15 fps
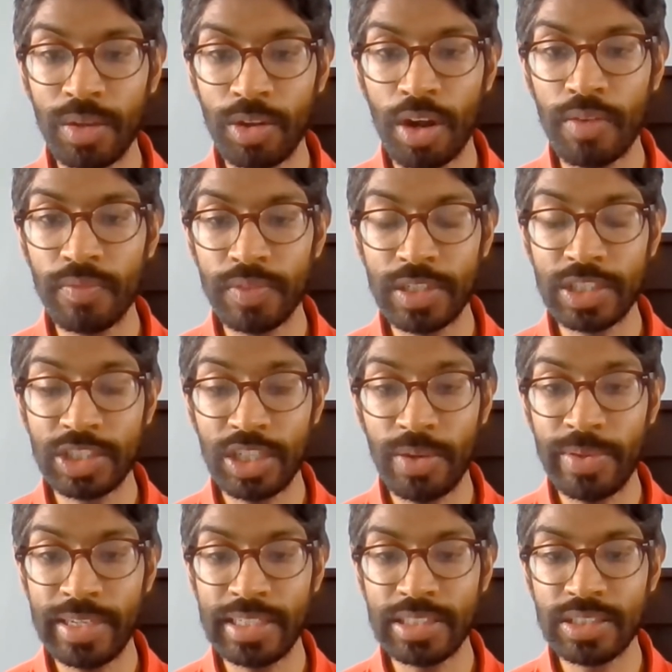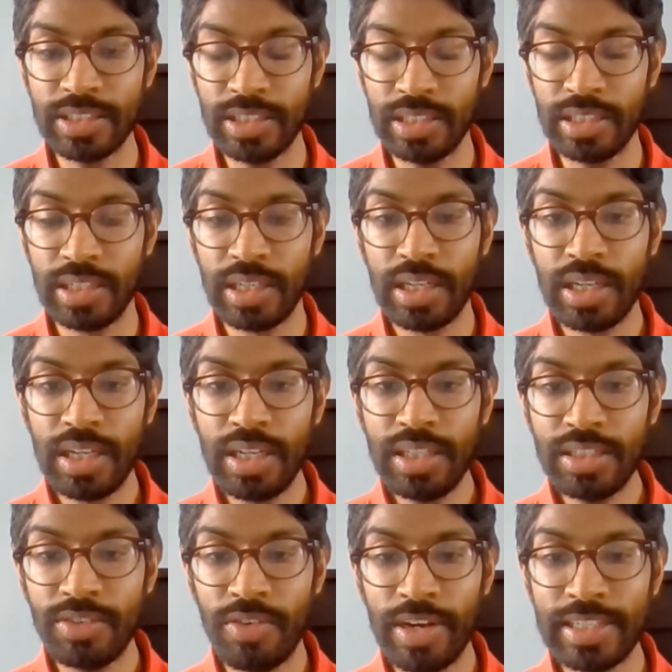confidence going into
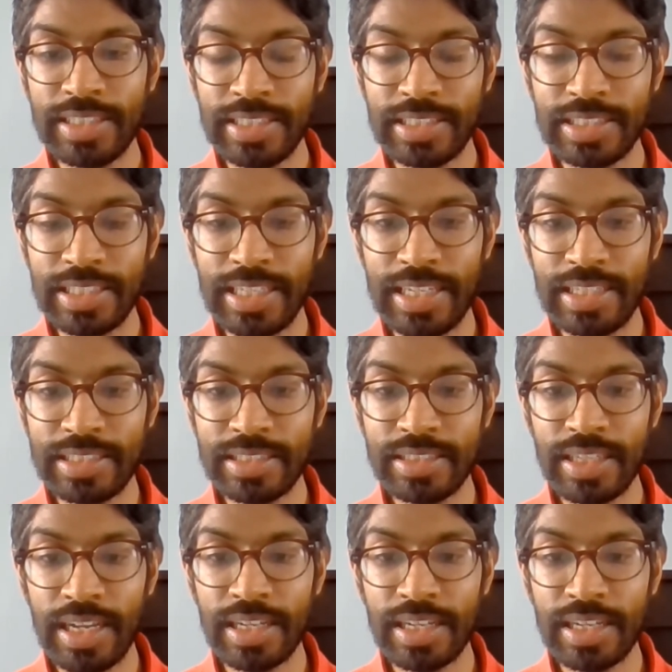the rest of the season.